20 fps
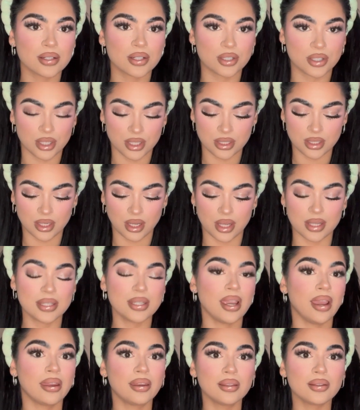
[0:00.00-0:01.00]
Just a
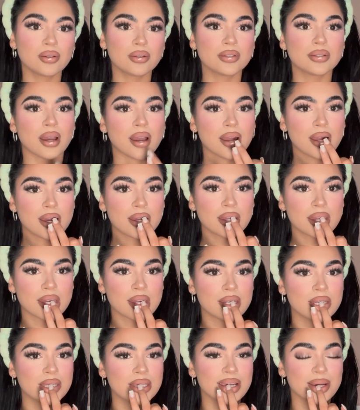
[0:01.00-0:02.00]
tiny little dot.
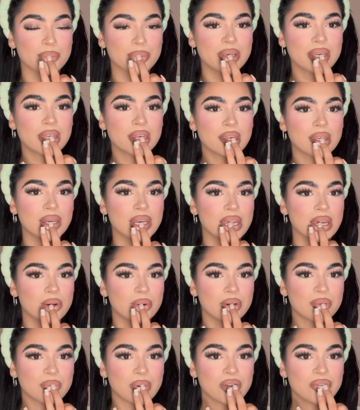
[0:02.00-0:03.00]
Again, tapping it in
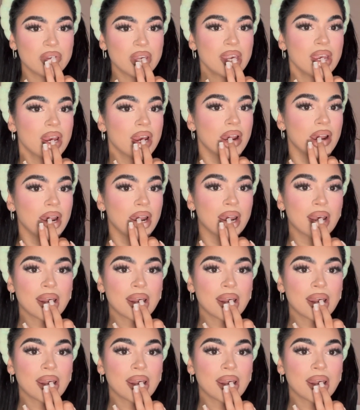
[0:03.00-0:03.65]
with my finger.